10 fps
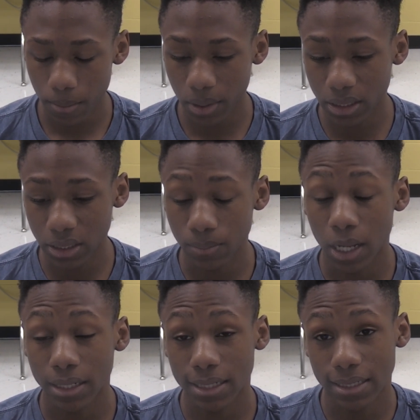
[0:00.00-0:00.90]
but
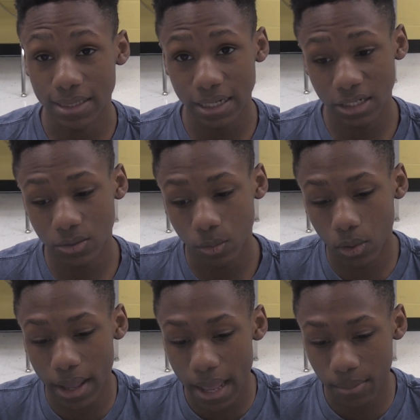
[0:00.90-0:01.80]
demonetization
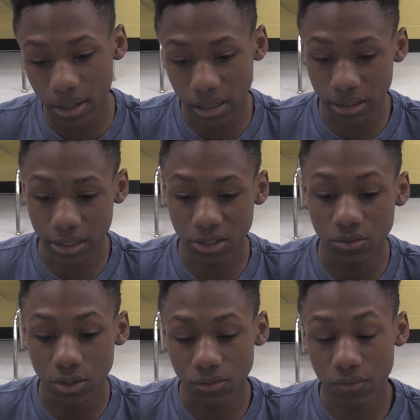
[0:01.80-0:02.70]
won't happen unless you
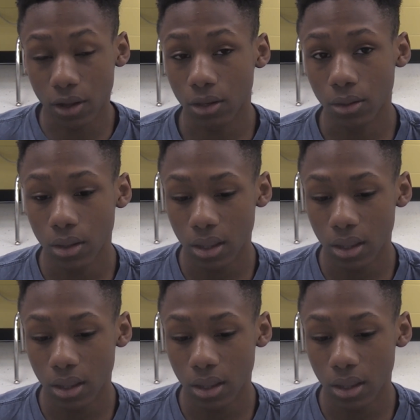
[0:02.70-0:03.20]
do follow